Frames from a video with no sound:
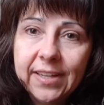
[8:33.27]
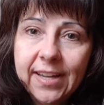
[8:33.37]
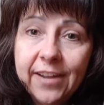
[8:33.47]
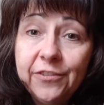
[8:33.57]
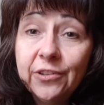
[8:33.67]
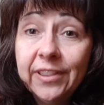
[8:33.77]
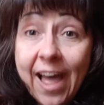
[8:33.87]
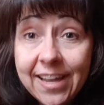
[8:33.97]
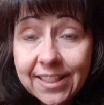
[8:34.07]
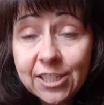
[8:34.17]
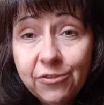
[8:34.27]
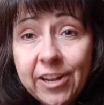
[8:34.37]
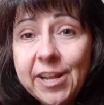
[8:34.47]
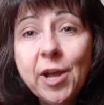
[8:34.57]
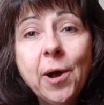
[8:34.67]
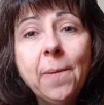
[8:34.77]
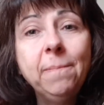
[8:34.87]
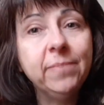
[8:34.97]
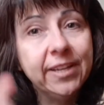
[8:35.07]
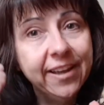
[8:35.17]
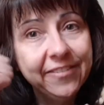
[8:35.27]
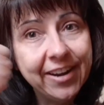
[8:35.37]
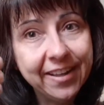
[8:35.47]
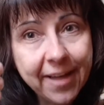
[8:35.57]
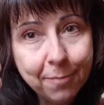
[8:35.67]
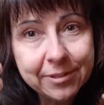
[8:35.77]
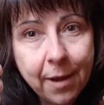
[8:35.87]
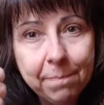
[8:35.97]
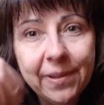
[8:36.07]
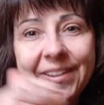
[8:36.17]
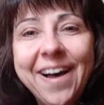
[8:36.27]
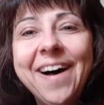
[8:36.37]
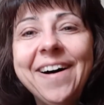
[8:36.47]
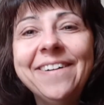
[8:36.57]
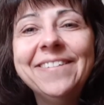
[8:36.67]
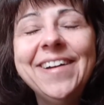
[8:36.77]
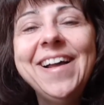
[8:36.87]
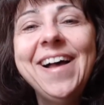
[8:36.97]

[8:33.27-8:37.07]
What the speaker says: If you like this video, give it a thumbs up below.